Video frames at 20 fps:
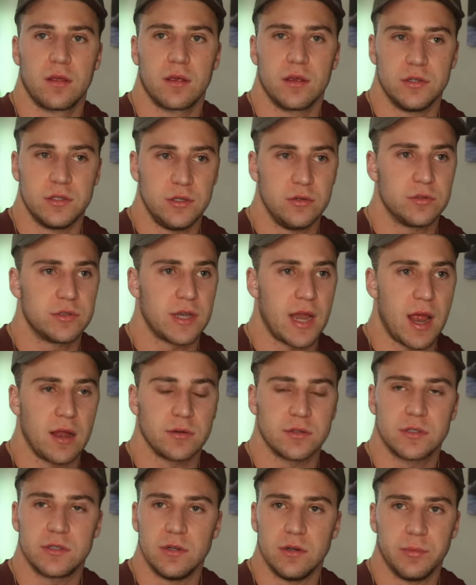Because you
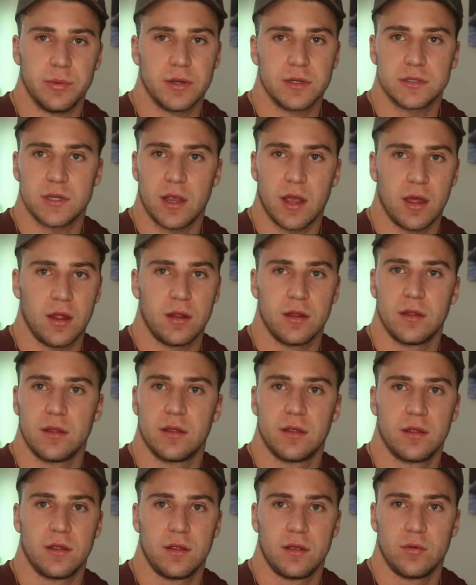sound stupid as hell
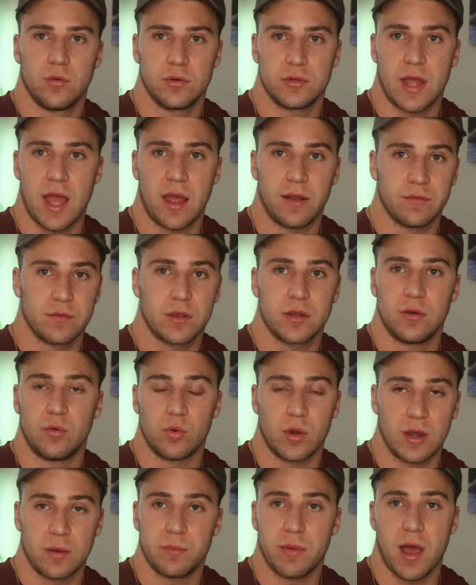with that
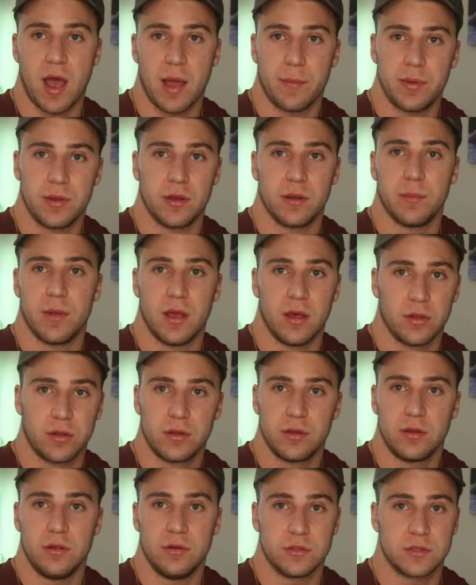ring pop in your mouth.
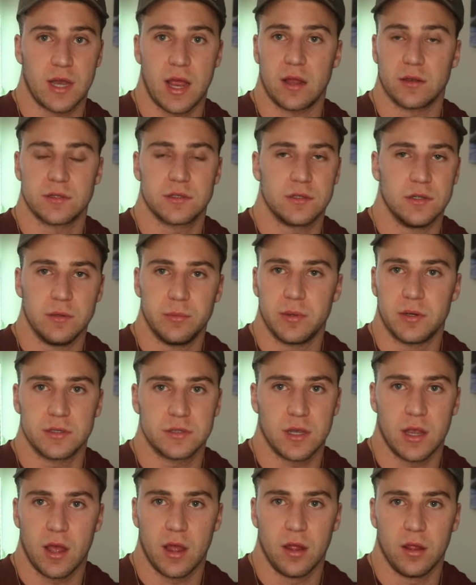You sound stupid
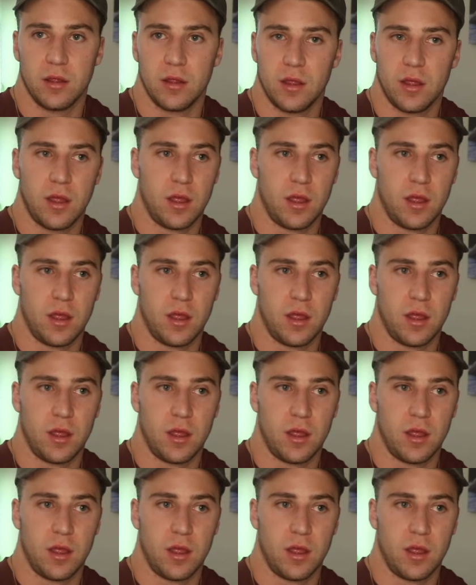as hell.